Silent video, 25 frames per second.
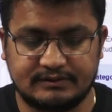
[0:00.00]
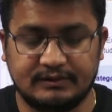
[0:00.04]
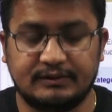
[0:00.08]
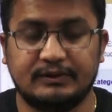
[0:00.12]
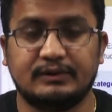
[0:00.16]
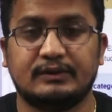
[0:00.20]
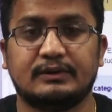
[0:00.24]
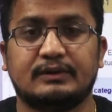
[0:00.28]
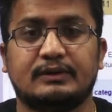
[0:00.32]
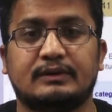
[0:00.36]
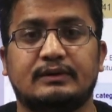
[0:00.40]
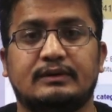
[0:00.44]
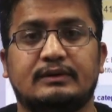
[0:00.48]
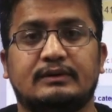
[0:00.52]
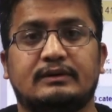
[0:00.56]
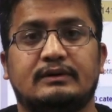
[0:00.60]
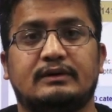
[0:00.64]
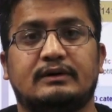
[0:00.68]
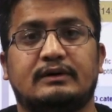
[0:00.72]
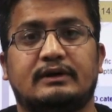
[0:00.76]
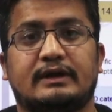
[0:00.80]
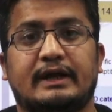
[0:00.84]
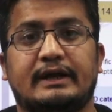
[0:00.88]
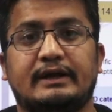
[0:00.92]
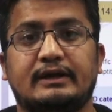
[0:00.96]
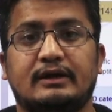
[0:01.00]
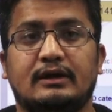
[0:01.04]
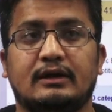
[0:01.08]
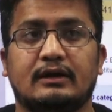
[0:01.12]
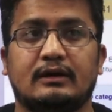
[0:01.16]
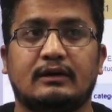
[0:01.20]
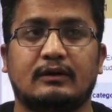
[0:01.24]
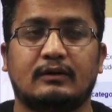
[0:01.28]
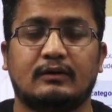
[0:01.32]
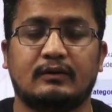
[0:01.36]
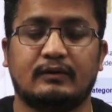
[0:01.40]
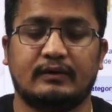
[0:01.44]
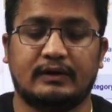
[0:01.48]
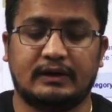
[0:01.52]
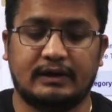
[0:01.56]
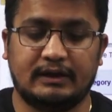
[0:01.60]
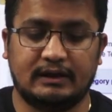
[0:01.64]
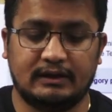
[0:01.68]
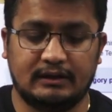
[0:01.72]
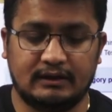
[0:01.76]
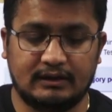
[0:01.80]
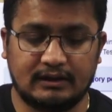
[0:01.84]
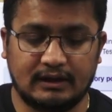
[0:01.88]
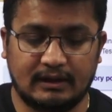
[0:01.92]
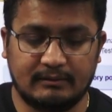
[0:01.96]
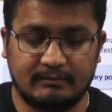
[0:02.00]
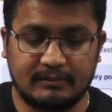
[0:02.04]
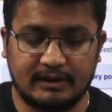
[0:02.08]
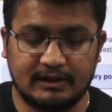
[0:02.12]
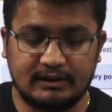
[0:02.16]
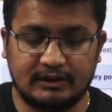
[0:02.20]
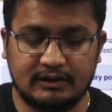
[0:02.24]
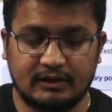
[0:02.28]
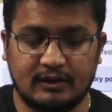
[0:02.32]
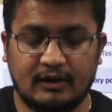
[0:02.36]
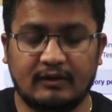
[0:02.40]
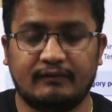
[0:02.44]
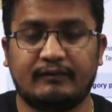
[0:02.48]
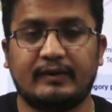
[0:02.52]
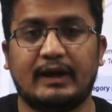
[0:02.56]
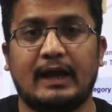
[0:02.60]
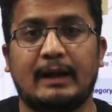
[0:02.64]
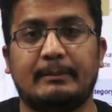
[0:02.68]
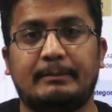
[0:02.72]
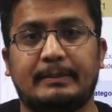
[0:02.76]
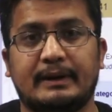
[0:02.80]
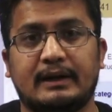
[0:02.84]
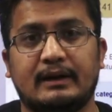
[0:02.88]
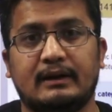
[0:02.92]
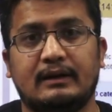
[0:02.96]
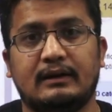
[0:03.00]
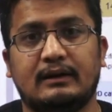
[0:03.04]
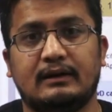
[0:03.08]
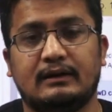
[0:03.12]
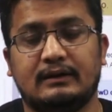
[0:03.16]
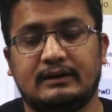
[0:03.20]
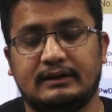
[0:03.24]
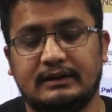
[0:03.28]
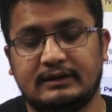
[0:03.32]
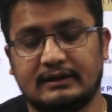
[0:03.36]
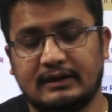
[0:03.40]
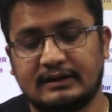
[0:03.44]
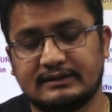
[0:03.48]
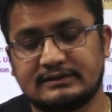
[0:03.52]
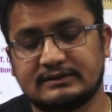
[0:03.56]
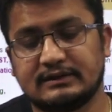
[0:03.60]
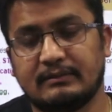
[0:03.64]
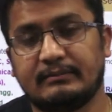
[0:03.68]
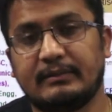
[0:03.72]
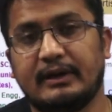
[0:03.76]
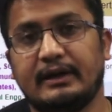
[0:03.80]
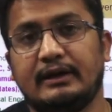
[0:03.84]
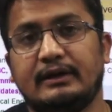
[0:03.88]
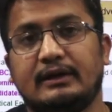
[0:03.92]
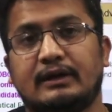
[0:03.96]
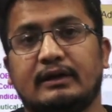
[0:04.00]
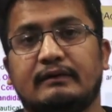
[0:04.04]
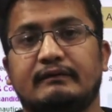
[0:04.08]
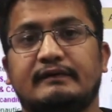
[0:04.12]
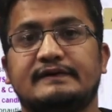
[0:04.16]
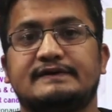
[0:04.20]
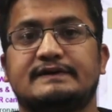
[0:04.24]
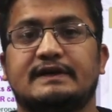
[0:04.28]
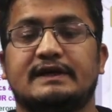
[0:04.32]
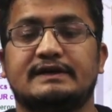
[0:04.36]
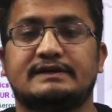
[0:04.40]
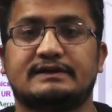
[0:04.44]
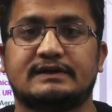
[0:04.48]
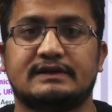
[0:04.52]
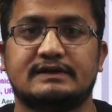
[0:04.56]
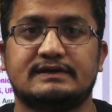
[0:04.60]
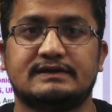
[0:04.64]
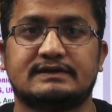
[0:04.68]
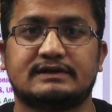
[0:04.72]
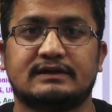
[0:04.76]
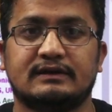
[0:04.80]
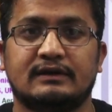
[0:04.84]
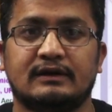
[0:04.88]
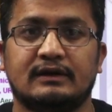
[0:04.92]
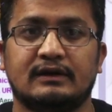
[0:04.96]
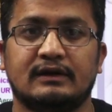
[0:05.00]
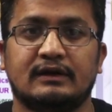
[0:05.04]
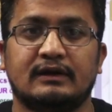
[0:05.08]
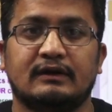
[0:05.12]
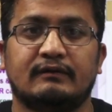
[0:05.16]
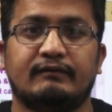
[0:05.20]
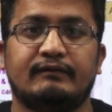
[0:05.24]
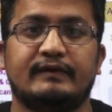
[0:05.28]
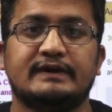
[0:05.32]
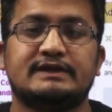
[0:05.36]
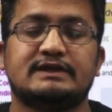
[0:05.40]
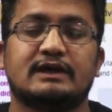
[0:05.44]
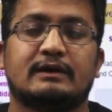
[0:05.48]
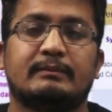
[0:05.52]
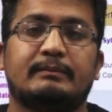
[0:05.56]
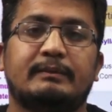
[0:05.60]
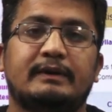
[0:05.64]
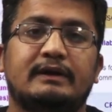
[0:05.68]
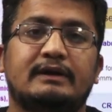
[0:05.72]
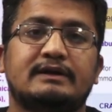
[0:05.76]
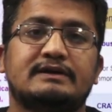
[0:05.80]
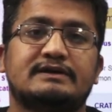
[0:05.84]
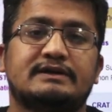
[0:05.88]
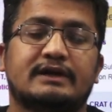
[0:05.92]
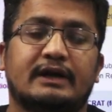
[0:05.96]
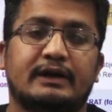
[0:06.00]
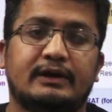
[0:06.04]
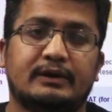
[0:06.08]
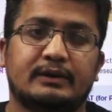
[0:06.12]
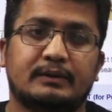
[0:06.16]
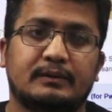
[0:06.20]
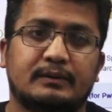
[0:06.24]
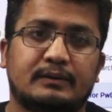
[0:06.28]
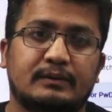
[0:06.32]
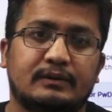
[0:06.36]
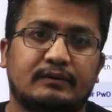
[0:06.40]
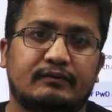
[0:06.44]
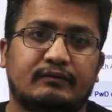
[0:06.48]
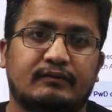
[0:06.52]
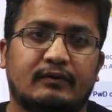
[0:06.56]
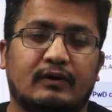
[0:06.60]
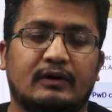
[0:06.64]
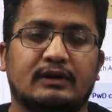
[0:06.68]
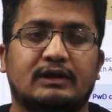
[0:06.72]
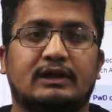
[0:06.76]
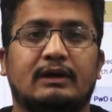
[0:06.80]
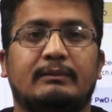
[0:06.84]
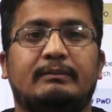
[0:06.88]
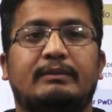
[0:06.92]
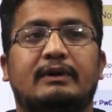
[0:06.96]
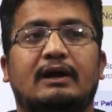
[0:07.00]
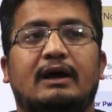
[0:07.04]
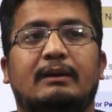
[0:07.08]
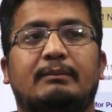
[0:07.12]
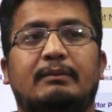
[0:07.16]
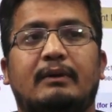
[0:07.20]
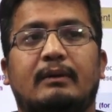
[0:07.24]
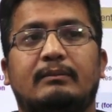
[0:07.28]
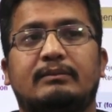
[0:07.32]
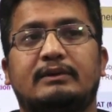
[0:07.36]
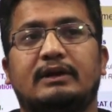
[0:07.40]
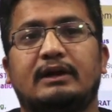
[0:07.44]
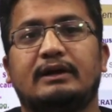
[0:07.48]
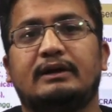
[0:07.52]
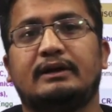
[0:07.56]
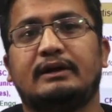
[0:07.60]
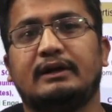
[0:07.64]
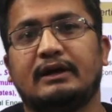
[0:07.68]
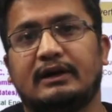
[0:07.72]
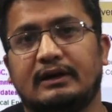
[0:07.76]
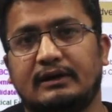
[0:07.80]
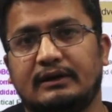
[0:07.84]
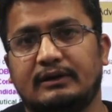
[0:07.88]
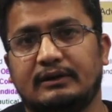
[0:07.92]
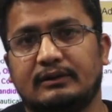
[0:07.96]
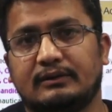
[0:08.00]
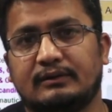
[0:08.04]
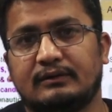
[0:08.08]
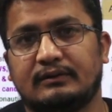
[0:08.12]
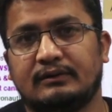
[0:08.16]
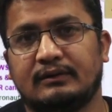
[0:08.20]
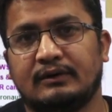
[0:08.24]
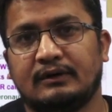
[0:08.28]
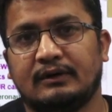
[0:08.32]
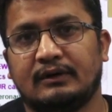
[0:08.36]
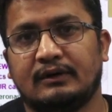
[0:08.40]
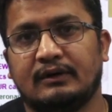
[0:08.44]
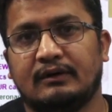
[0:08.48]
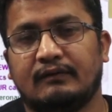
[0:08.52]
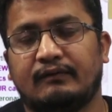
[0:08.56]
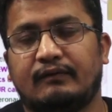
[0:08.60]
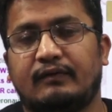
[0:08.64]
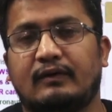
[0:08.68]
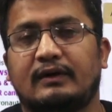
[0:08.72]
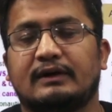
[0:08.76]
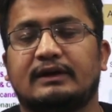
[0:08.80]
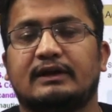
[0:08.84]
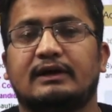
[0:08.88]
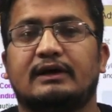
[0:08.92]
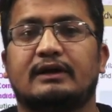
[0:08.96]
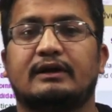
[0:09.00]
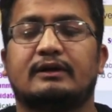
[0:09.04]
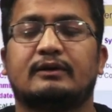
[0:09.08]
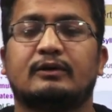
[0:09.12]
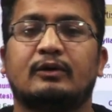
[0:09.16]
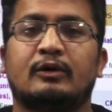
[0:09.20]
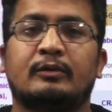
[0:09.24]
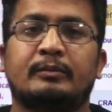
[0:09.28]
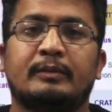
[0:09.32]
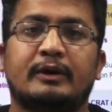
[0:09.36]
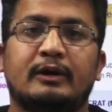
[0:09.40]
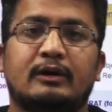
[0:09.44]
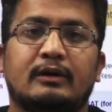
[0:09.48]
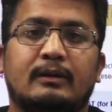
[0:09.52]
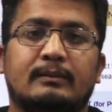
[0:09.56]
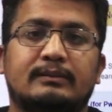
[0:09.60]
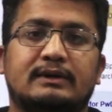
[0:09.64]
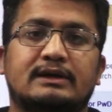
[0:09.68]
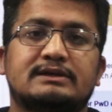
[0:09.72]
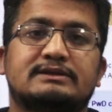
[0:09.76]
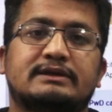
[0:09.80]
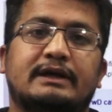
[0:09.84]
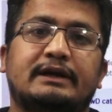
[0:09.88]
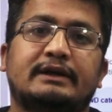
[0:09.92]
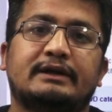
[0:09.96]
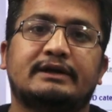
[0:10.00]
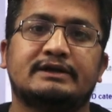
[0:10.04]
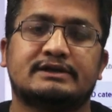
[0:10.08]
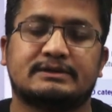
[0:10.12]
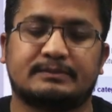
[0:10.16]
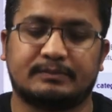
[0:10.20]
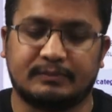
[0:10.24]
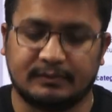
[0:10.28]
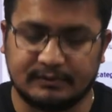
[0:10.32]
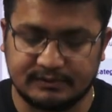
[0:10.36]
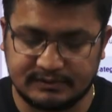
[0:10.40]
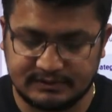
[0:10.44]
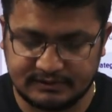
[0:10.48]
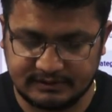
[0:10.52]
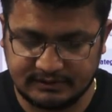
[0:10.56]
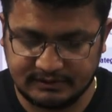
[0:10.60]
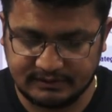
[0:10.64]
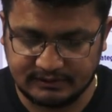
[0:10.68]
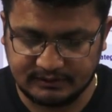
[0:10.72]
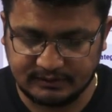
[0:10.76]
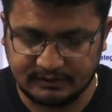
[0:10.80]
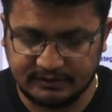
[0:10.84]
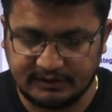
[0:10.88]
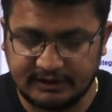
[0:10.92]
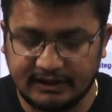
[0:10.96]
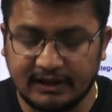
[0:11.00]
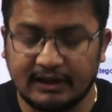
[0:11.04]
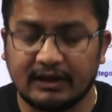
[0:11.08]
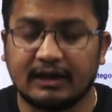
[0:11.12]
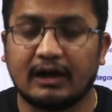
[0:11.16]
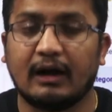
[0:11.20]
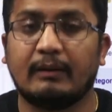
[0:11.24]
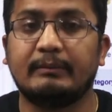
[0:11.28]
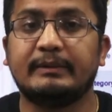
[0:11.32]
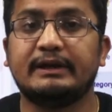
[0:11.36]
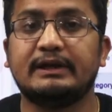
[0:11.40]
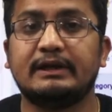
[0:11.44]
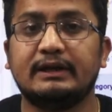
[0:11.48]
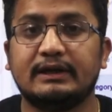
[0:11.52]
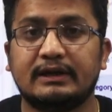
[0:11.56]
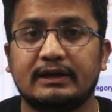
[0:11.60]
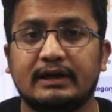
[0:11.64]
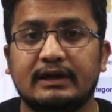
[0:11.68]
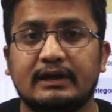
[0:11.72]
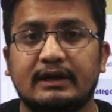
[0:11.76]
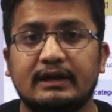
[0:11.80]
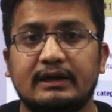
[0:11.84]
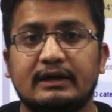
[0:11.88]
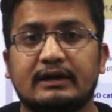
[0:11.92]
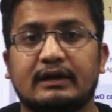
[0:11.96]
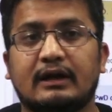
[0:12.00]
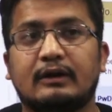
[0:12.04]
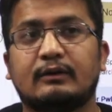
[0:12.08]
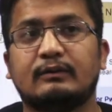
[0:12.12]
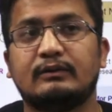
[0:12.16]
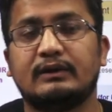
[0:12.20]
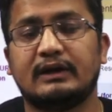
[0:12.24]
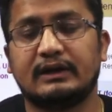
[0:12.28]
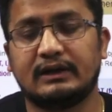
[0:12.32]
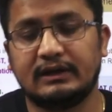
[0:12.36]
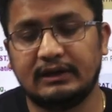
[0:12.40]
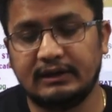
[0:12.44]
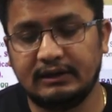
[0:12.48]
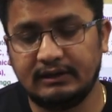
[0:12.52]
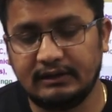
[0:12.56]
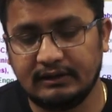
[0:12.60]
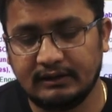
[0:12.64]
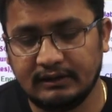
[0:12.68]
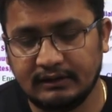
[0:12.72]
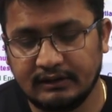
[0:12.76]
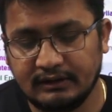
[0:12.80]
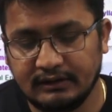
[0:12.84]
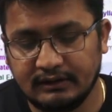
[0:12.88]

so you know right now in the month of april there are some interview sessions which are being scheduled on the behalf of the drdo for the recruitment of the scientist post so they are communicating regularly